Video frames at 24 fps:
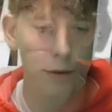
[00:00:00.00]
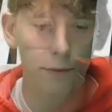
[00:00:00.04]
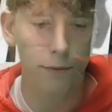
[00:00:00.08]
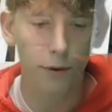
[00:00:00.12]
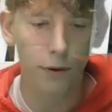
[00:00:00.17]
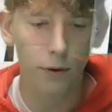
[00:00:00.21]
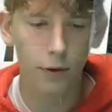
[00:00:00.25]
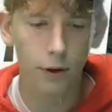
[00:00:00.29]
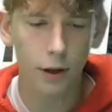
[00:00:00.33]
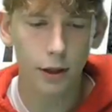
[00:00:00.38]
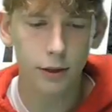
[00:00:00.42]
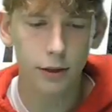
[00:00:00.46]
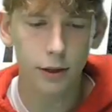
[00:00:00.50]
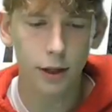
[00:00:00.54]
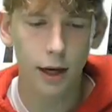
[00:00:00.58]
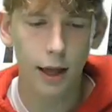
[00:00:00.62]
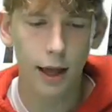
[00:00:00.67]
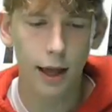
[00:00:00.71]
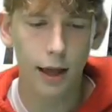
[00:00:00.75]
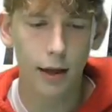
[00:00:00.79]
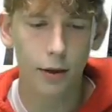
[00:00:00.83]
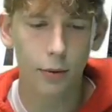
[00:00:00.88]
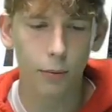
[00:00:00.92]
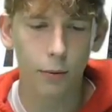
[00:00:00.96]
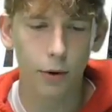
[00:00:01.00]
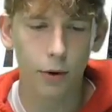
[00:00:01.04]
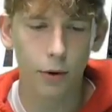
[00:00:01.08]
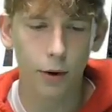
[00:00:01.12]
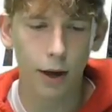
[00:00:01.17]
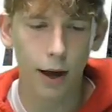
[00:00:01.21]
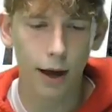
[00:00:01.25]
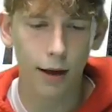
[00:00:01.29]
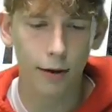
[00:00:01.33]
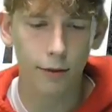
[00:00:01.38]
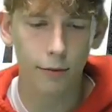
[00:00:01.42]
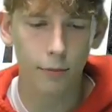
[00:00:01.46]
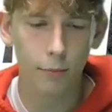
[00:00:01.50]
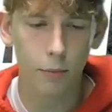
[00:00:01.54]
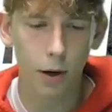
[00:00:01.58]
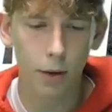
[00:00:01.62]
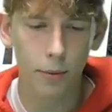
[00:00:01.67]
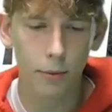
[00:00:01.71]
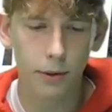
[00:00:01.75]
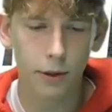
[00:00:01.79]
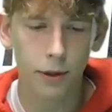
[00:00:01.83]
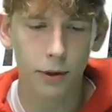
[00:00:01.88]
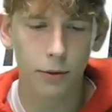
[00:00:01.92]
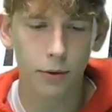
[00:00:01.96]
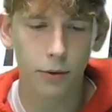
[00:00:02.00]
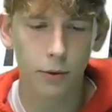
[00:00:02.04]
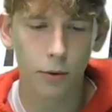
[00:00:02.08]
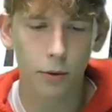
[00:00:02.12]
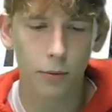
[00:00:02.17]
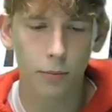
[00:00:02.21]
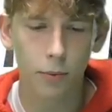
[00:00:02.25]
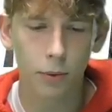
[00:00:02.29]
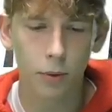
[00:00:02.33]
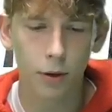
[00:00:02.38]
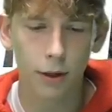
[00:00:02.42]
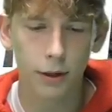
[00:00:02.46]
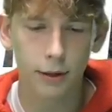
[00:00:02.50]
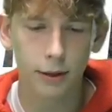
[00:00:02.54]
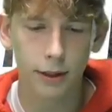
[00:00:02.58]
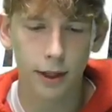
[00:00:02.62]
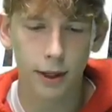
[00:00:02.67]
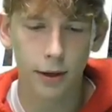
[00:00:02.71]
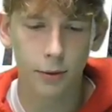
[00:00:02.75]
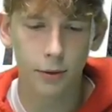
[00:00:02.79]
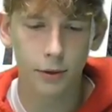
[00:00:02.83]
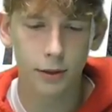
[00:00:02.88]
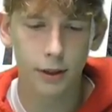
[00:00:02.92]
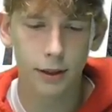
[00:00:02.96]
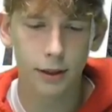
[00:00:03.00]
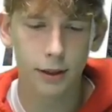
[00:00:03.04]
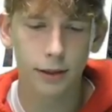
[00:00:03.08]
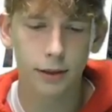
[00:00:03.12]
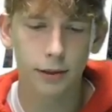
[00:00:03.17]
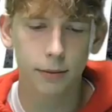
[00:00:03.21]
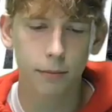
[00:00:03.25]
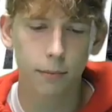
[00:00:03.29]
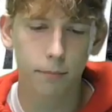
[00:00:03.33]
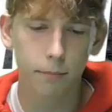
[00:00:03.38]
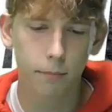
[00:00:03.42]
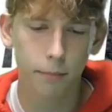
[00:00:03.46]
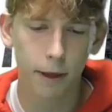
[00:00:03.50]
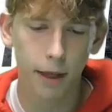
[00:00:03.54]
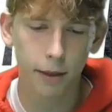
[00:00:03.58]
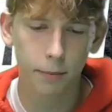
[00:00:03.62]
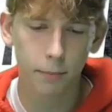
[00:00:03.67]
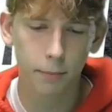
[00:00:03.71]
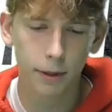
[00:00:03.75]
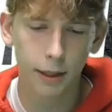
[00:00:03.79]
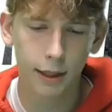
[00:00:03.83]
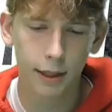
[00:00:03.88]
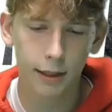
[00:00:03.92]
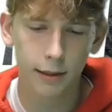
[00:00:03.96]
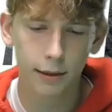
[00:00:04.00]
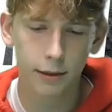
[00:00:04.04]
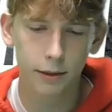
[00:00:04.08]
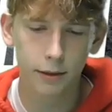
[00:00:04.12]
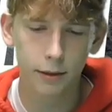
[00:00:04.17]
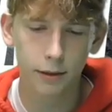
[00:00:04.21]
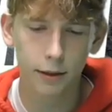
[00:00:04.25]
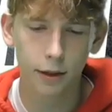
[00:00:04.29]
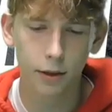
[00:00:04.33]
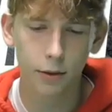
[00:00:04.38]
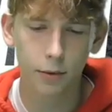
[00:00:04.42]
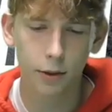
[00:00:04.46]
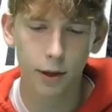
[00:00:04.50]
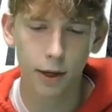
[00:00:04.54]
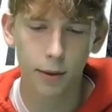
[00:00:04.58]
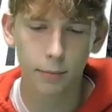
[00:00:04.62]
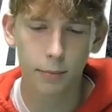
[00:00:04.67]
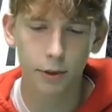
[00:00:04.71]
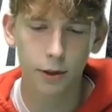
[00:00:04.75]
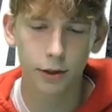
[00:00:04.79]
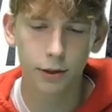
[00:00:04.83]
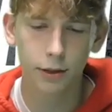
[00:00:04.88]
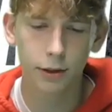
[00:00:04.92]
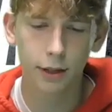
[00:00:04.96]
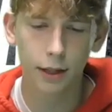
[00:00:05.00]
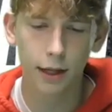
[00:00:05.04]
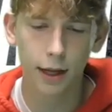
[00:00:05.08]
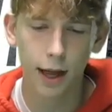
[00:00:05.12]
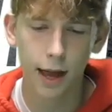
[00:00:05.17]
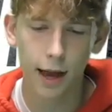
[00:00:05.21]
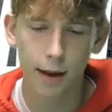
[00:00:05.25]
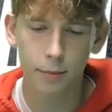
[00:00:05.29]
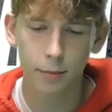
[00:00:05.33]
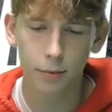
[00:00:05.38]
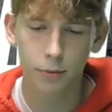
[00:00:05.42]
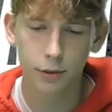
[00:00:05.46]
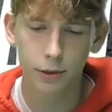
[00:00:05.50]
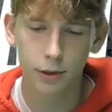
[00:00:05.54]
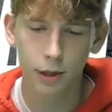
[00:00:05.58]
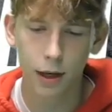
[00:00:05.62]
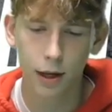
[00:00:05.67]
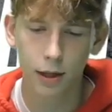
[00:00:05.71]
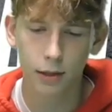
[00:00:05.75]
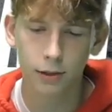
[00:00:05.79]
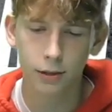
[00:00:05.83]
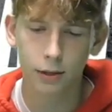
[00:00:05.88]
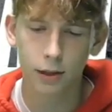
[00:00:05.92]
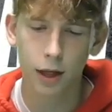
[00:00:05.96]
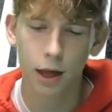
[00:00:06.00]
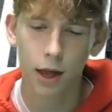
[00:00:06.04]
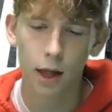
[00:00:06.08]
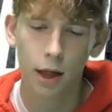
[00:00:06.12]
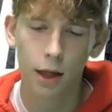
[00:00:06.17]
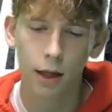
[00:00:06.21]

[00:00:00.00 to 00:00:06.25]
For lunch today, we will have barbecue pulled pork sandwiches, baked beans, cucumbers, applesauce.